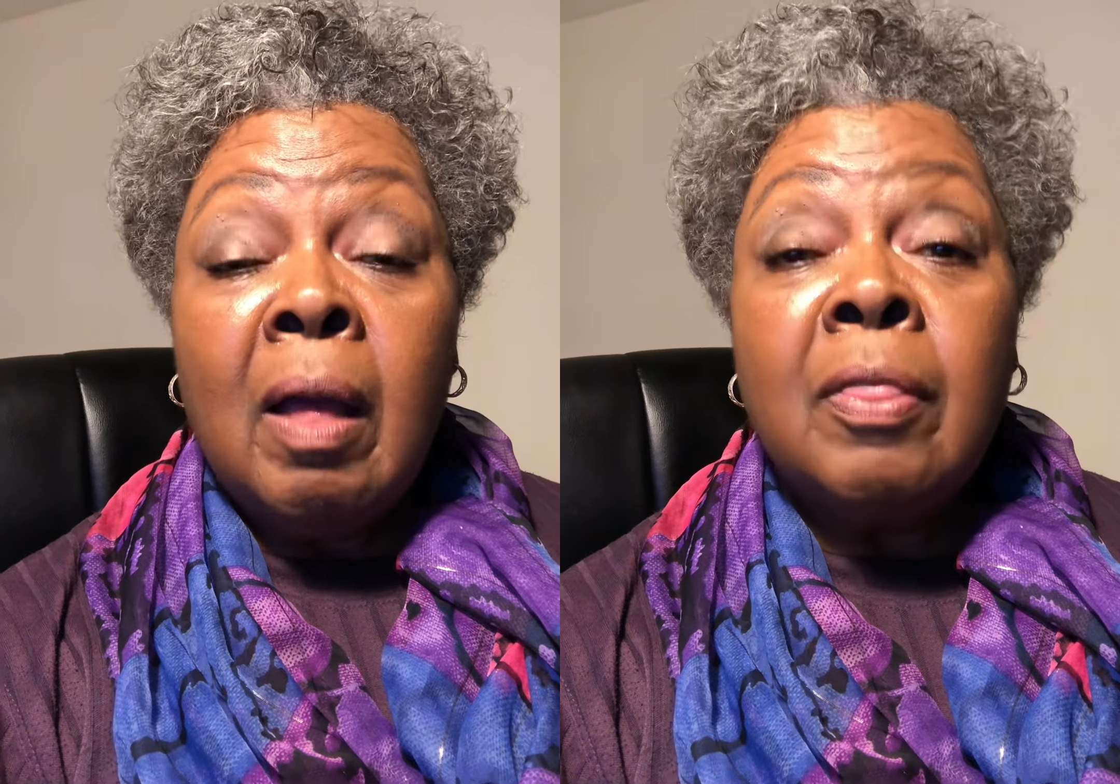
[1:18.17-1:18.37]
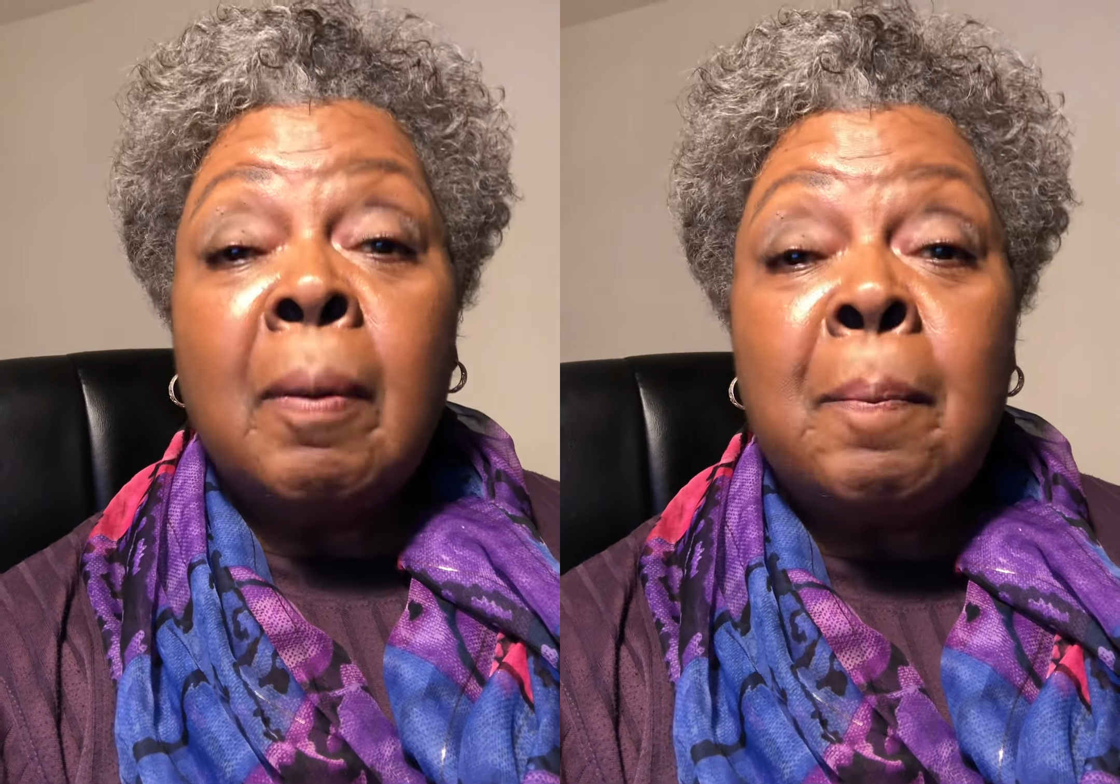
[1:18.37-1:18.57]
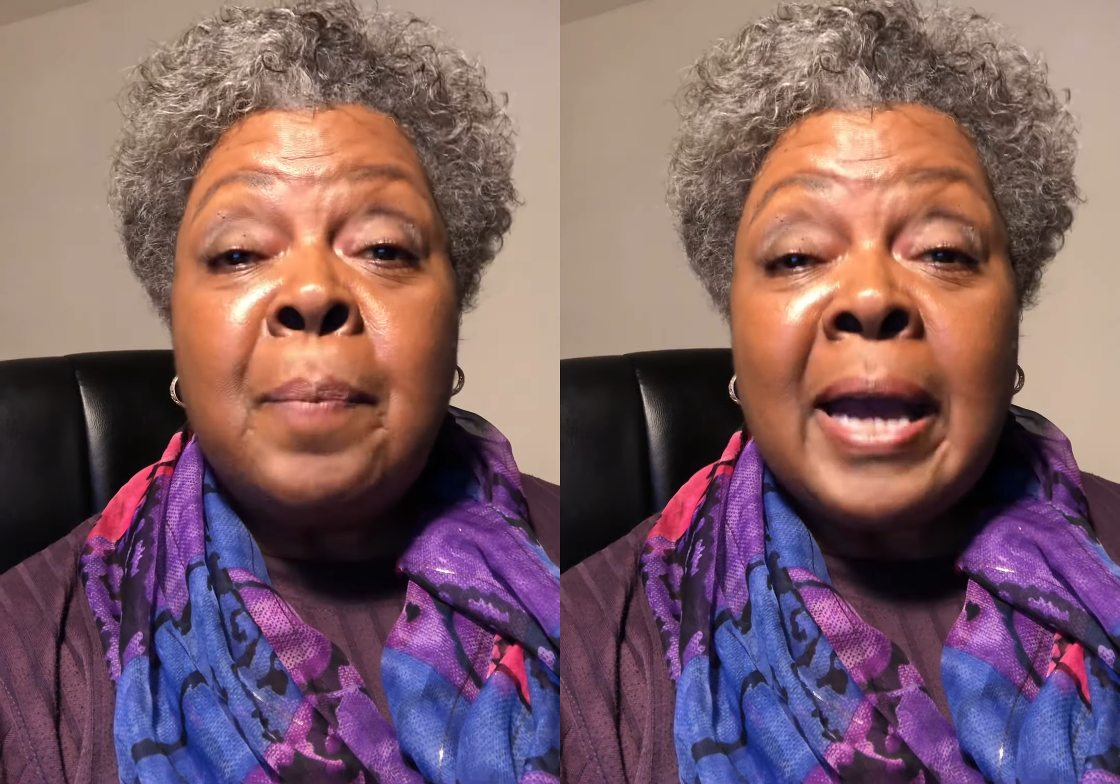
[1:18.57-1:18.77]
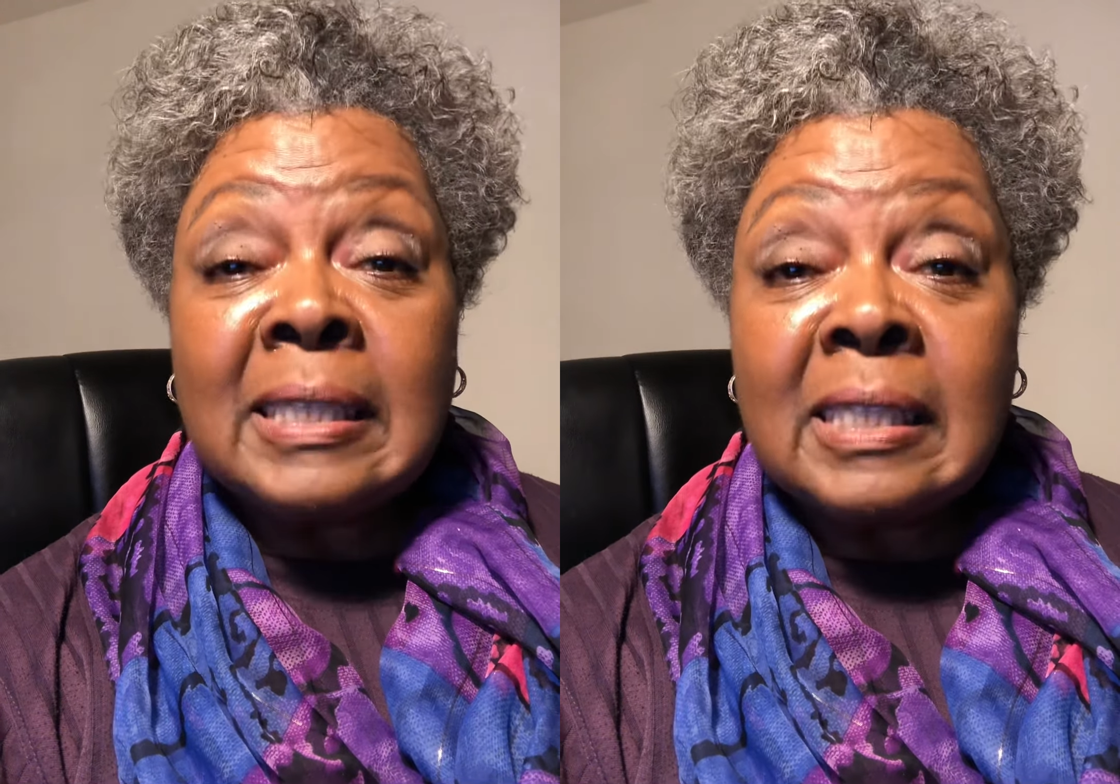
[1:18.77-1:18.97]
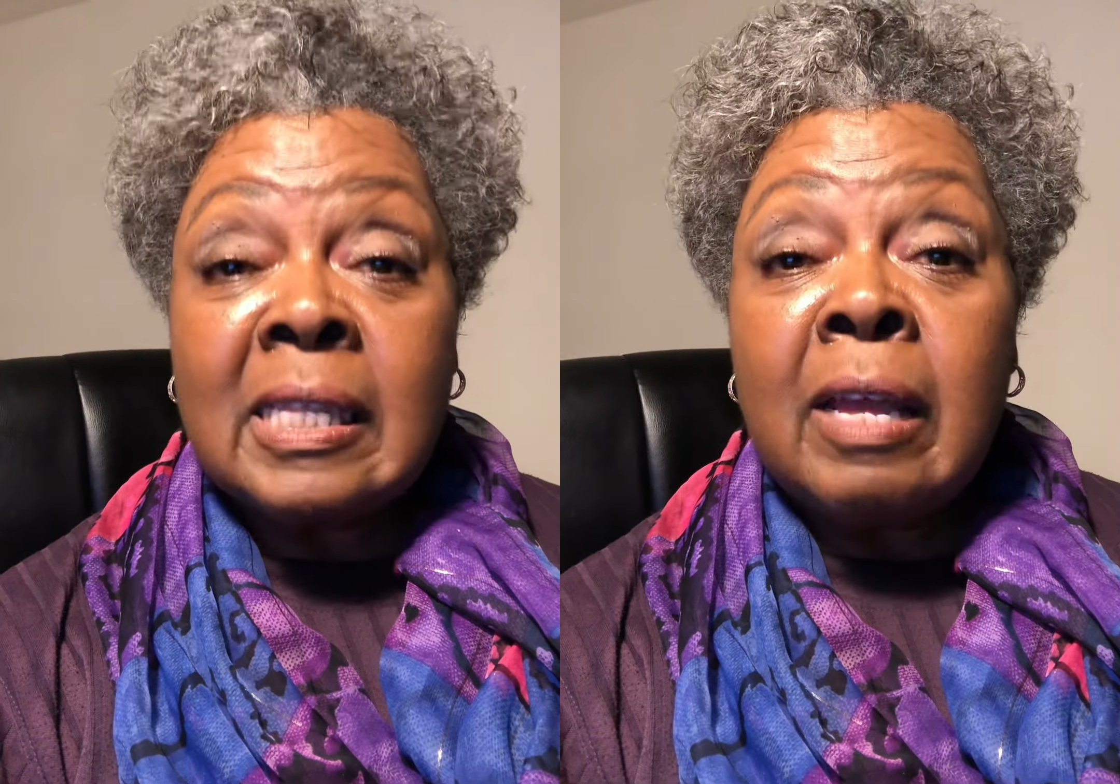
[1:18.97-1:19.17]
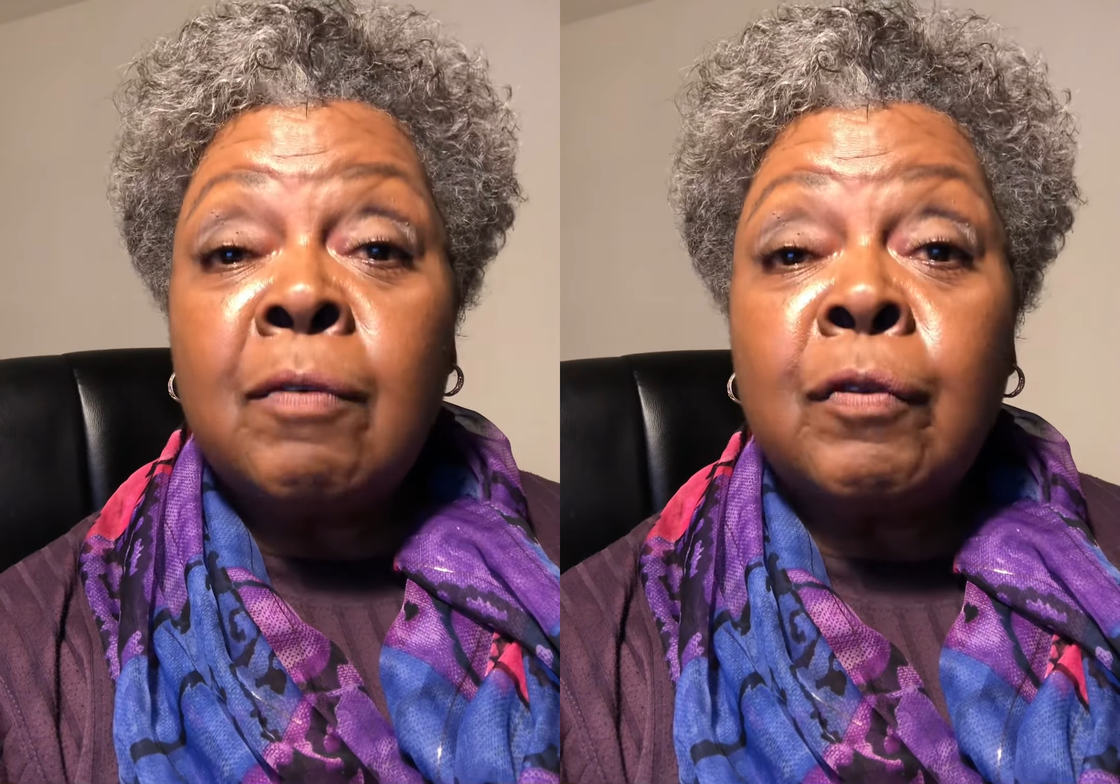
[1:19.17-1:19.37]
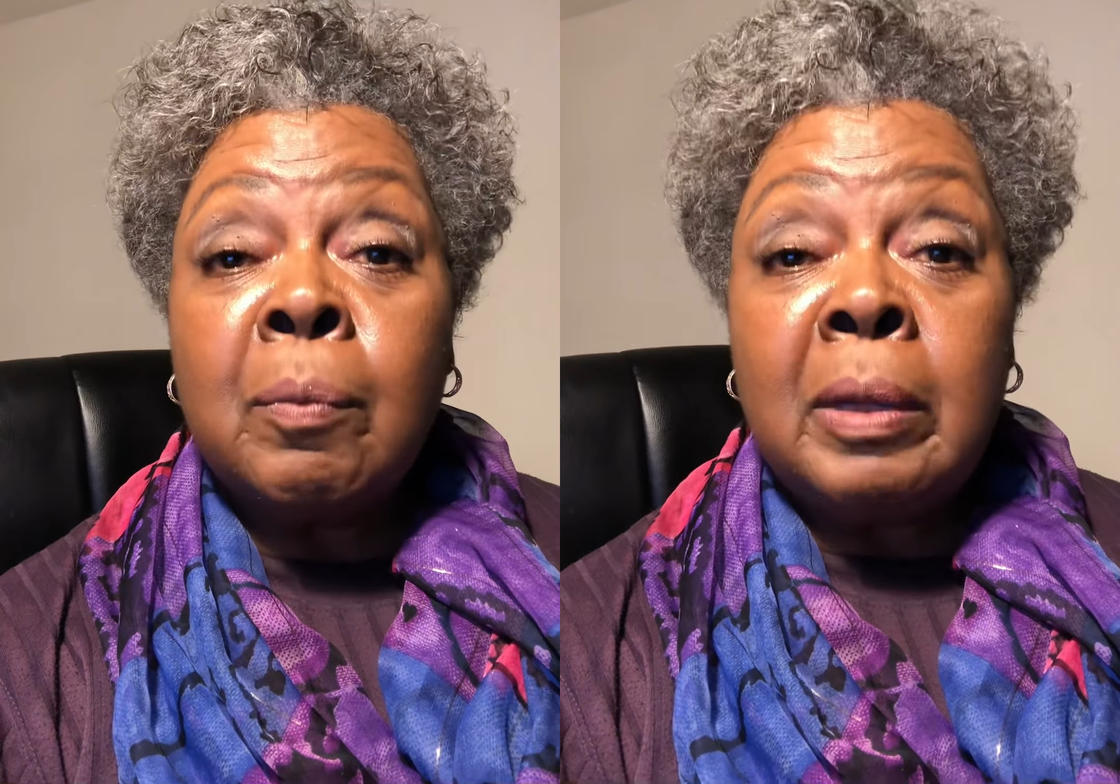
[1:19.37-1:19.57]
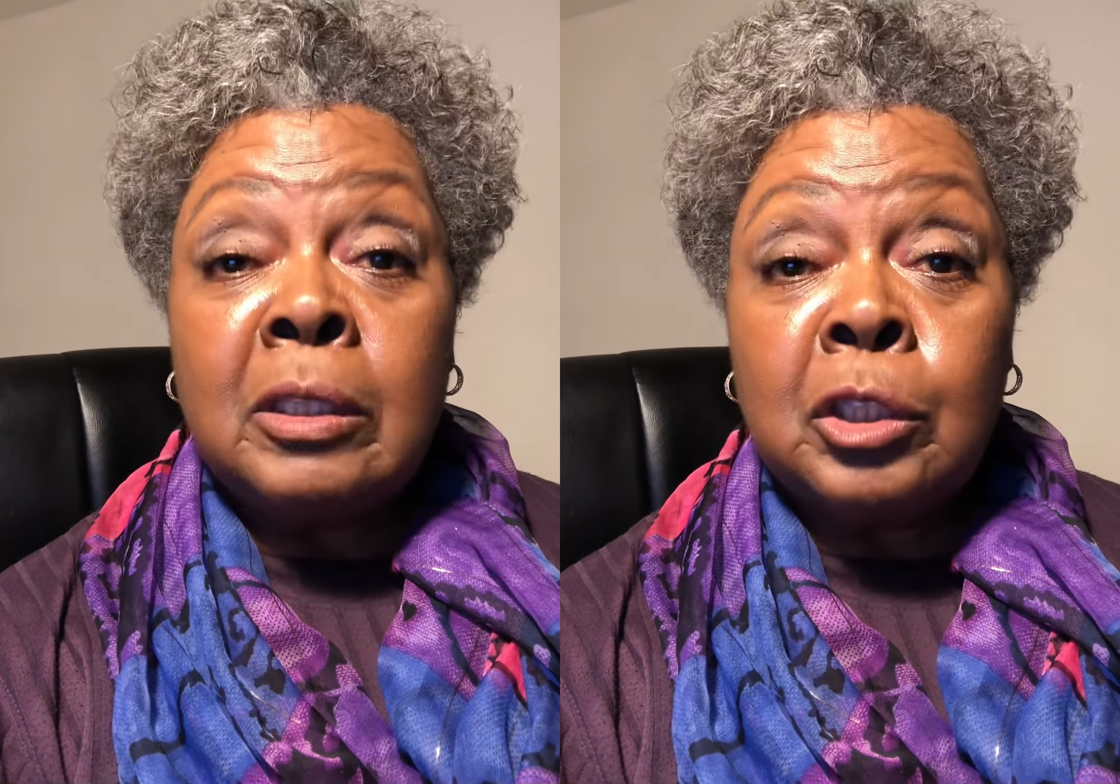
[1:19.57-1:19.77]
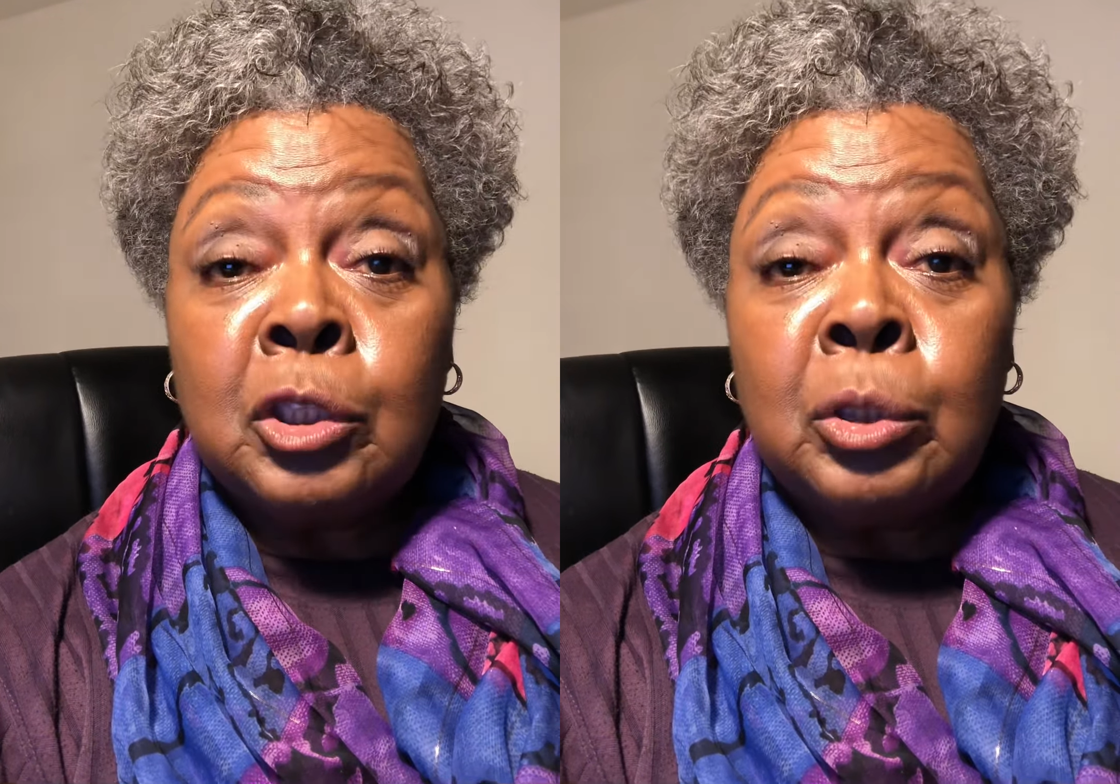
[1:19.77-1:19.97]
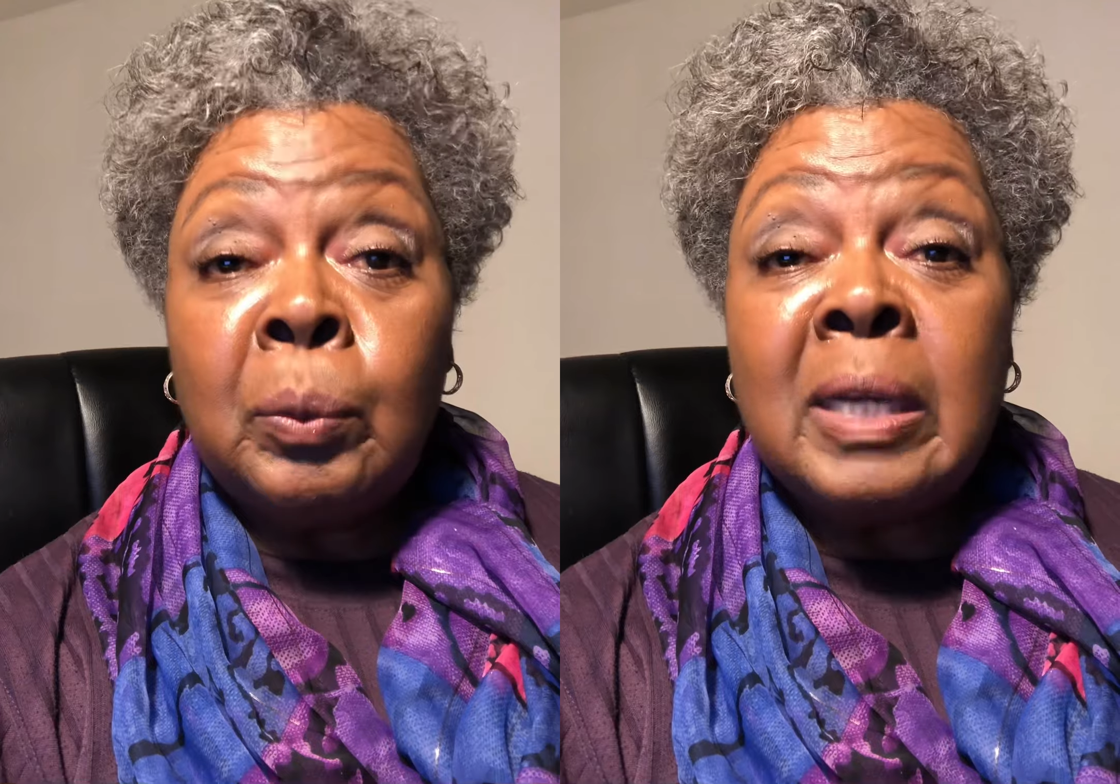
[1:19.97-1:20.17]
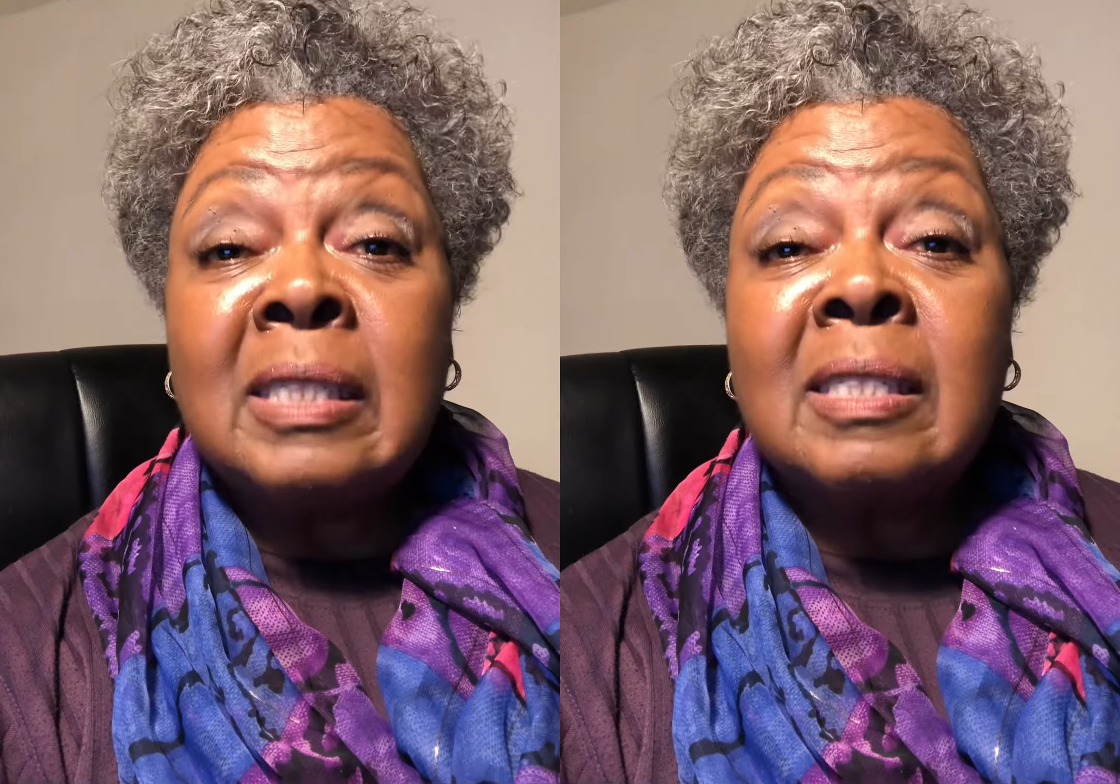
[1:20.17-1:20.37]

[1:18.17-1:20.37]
the best thing for me to do is